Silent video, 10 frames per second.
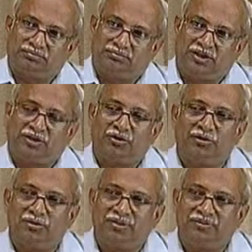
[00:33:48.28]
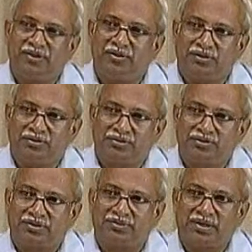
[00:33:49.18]
a global failure
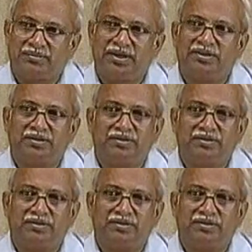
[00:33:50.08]
sometime later.